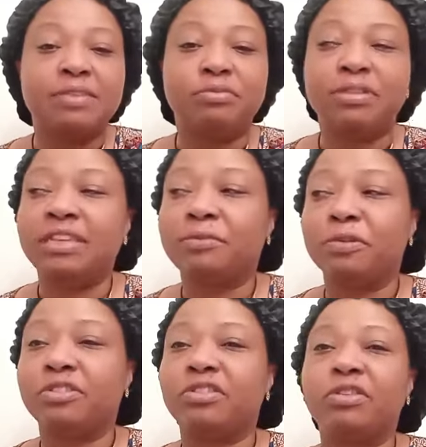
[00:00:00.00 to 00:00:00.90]
This
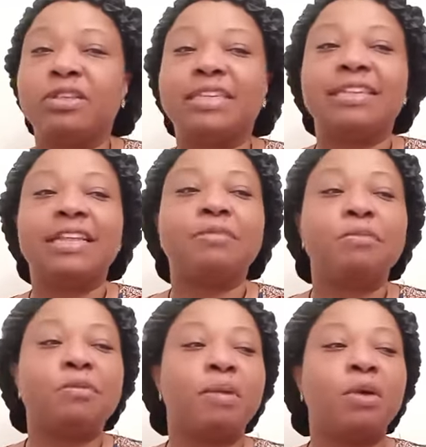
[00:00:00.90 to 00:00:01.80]
person only telling
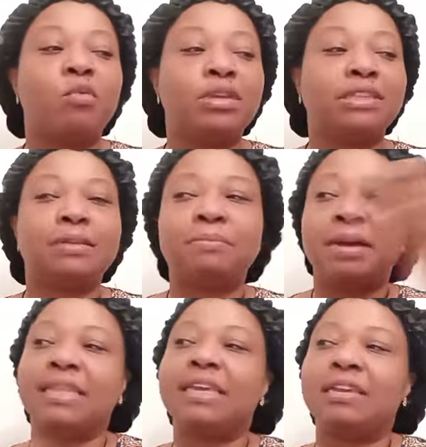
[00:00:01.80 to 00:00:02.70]
me about what
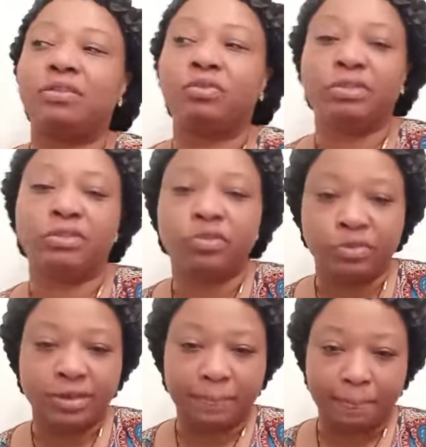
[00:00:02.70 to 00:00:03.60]
somebody else was
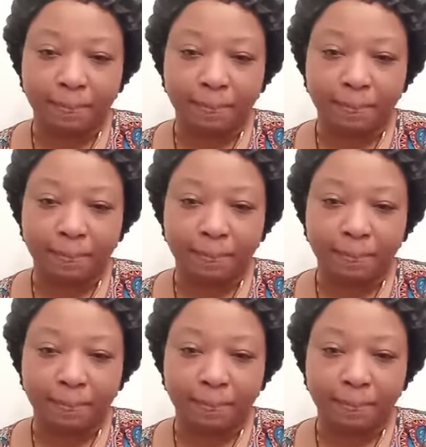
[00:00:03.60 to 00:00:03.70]
doing.